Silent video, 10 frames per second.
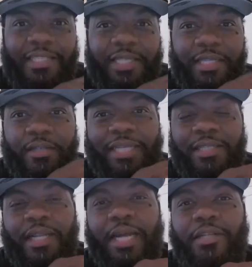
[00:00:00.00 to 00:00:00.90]
Being
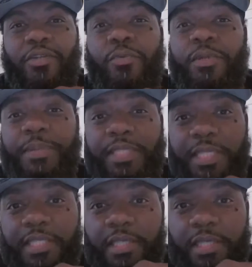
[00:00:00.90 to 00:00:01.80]
still has a lot to do
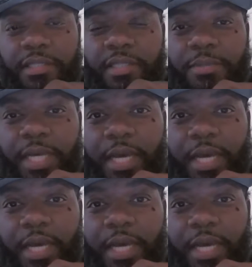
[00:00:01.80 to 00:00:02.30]
with positioning.